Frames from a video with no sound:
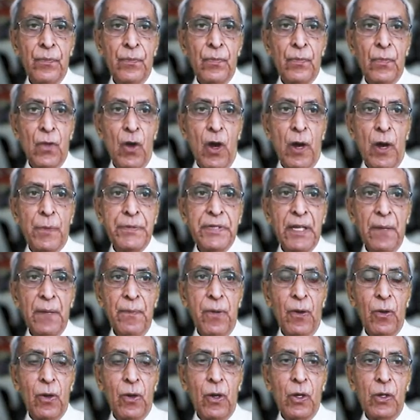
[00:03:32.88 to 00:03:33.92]
Option
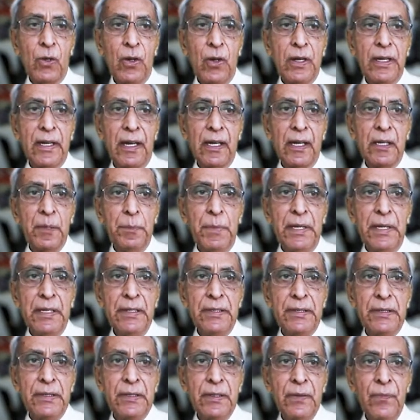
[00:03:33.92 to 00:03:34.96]
forward contract
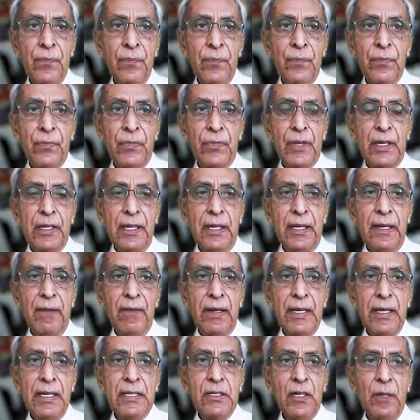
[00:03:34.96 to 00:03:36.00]
means the
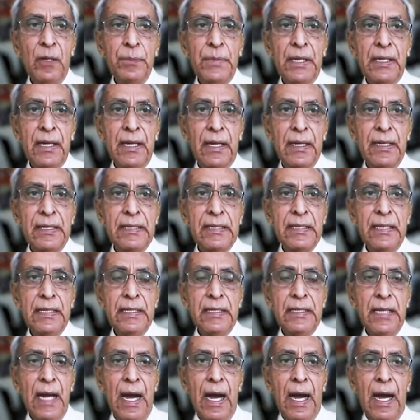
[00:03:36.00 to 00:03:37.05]
deliveries of the
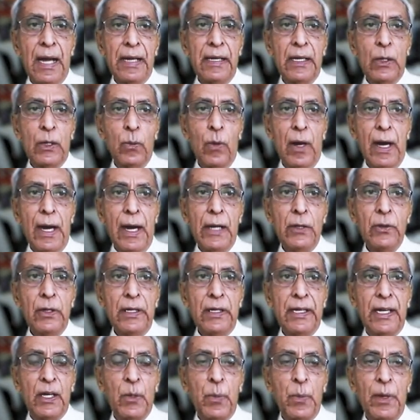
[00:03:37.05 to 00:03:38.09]
currencies are required to
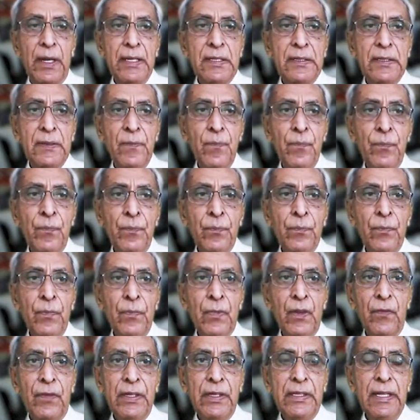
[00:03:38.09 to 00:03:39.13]
take place
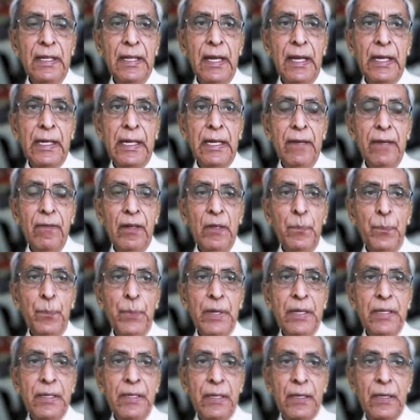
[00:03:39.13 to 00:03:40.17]
within a given
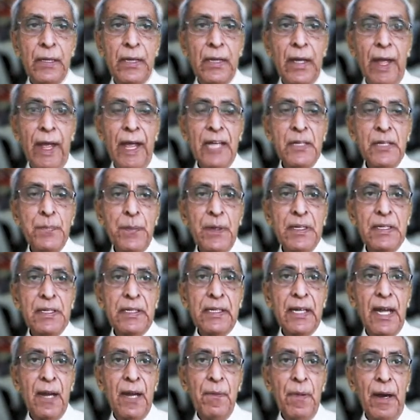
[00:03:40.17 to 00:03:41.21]
period as
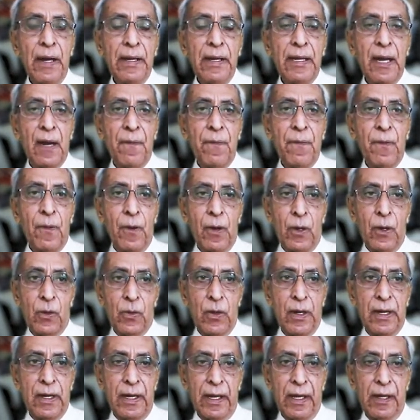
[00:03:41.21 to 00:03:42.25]
prescribed under a forward
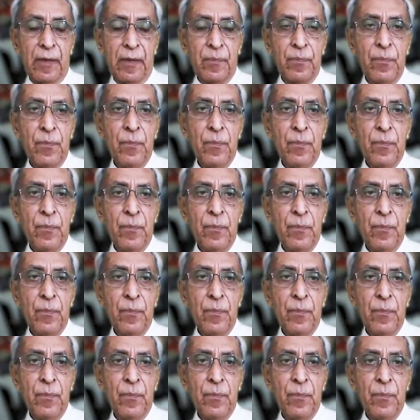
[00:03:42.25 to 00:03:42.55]
contract.